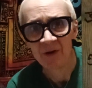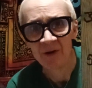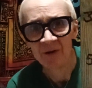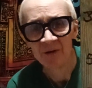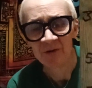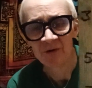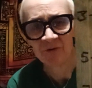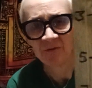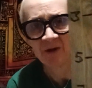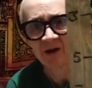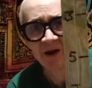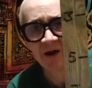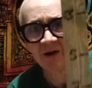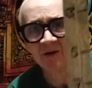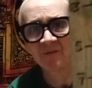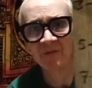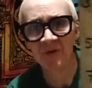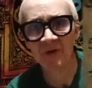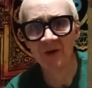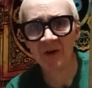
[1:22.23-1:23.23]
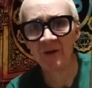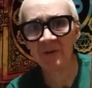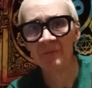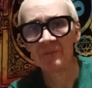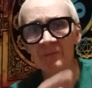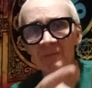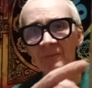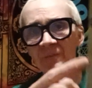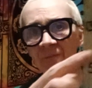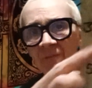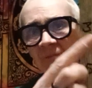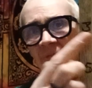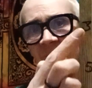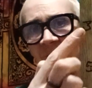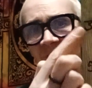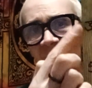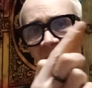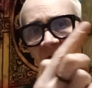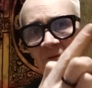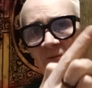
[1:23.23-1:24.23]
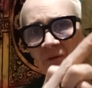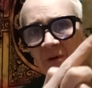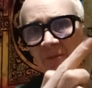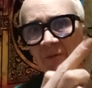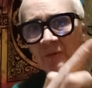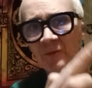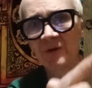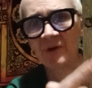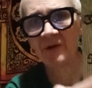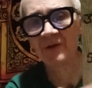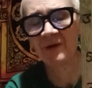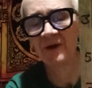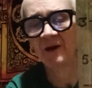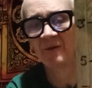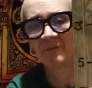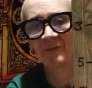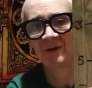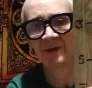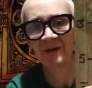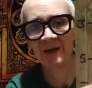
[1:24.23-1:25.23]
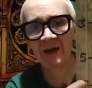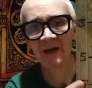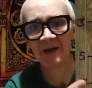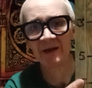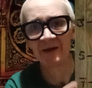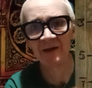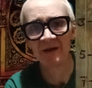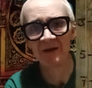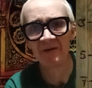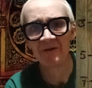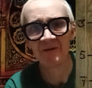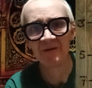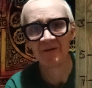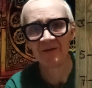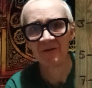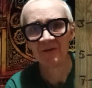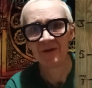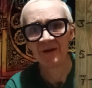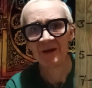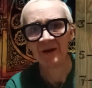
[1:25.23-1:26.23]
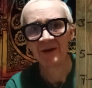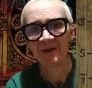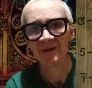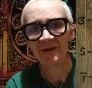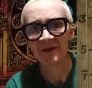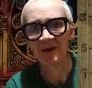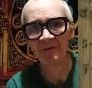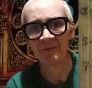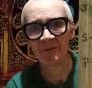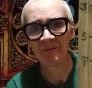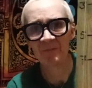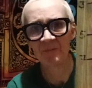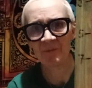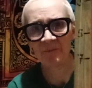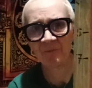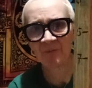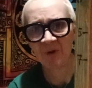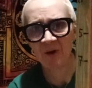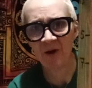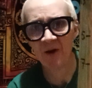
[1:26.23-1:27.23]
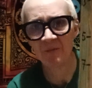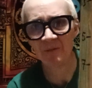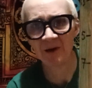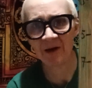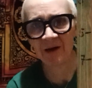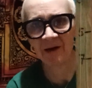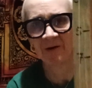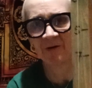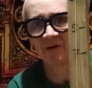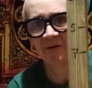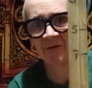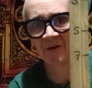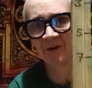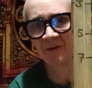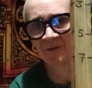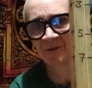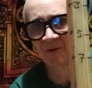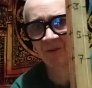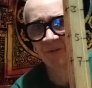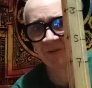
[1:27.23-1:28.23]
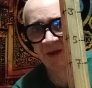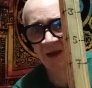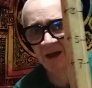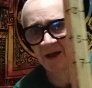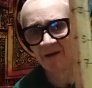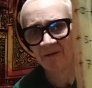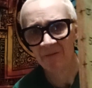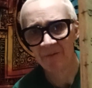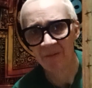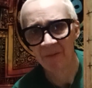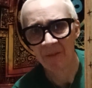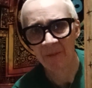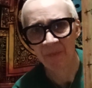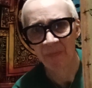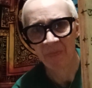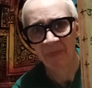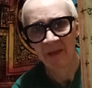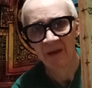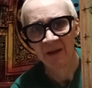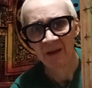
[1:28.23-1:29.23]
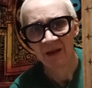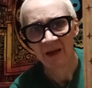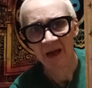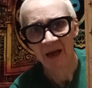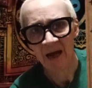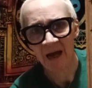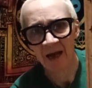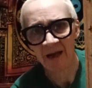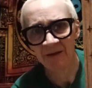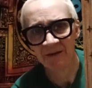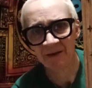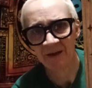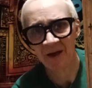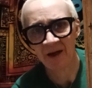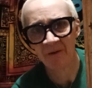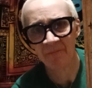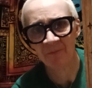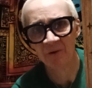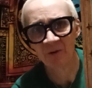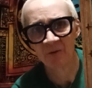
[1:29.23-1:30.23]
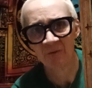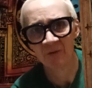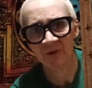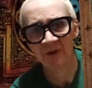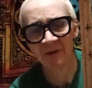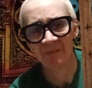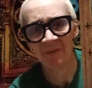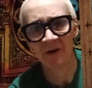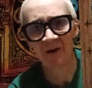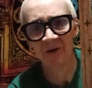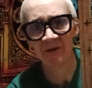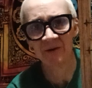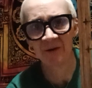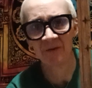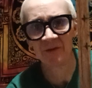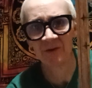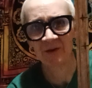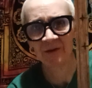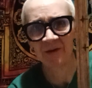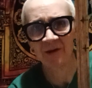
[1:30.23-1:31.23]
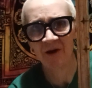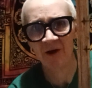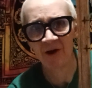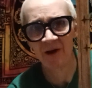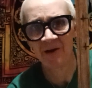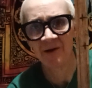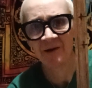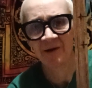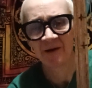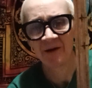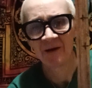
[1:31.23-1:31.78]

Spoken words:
straight over the scribbled on numbers that I did. So we've permanently got those on there, and the cross marks on the side,